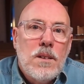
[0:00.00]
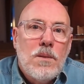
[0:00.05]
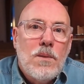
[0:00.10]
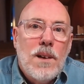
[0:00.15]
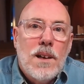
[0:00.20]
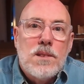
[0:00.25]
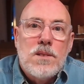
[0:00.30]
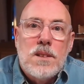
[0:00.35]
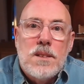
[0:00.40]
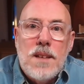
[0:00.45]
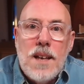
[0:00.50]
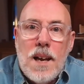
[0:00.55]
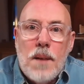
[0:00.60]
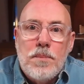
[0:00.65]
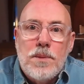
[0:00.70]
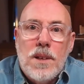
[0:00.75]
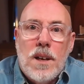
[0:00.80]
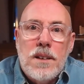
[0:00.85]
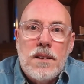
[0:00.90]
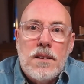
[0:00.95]
we actually
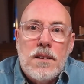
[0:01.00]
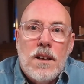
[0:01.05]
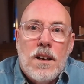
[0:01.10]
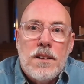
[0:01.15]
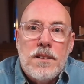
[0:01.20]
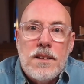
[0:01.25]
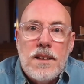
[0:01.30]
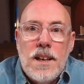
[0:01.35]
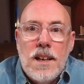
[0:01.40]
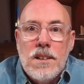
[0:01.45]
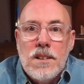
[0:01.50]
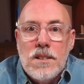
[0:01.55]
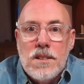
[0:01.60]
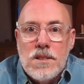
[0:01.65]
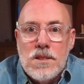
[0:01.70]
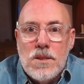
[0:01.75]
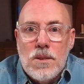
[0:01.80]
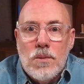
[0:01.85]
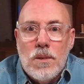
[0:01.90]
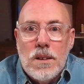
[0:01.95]
tapped on it on the end of the
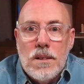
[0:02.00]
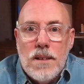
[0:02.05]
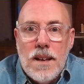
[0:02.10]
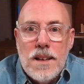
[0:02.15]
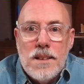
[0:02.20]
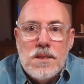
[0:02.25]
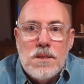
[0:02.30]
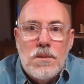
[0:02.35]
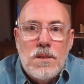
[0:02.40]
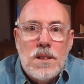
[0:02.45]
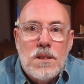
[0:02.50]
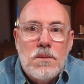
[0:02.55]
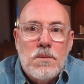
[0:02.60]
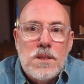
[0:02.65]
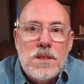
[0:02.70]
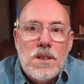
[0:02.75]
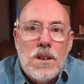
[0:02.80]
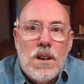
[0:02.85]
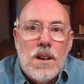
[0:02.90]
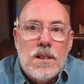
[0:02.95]
story last week when
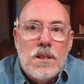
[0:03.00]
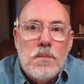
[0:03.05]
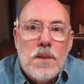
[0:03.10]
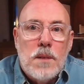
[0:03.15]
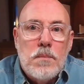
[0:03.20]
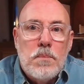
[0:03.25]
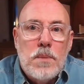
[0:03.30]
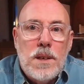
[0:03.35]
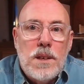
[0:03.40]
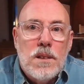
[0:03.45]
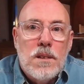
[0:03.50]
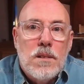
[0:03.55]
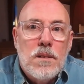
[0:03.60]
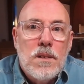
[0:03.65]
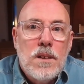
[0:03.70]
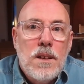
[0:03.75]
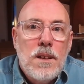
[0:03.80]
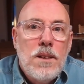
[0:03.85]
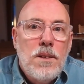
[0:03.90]
we talked about Peter